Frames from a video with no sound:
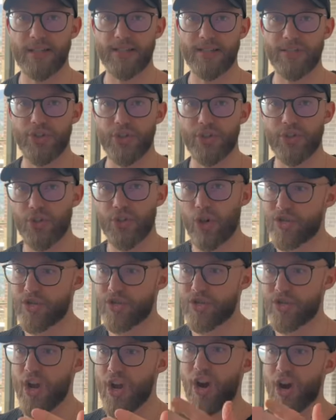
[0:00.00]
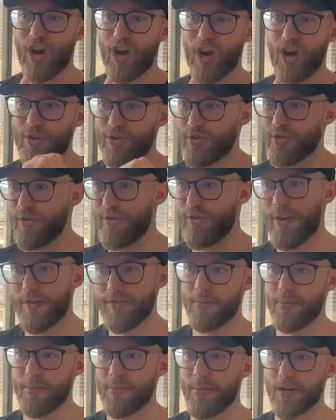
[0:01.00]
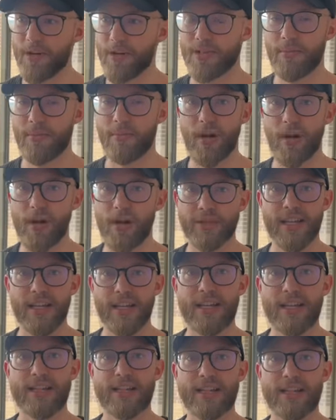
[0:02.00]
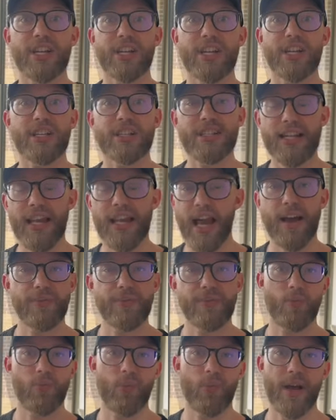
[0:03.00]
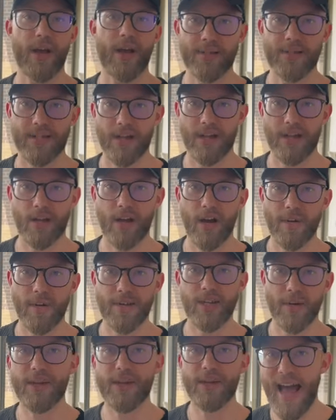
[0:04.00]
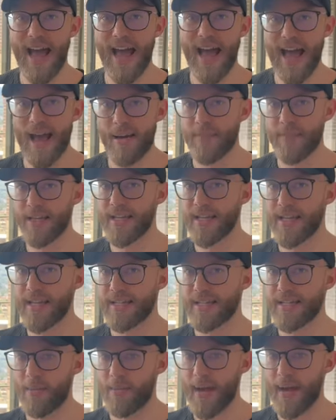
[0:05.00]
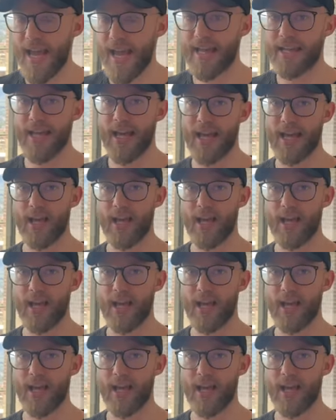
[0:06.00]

and just charge $150 a month just to have the website up, and they'll be happy to pay that.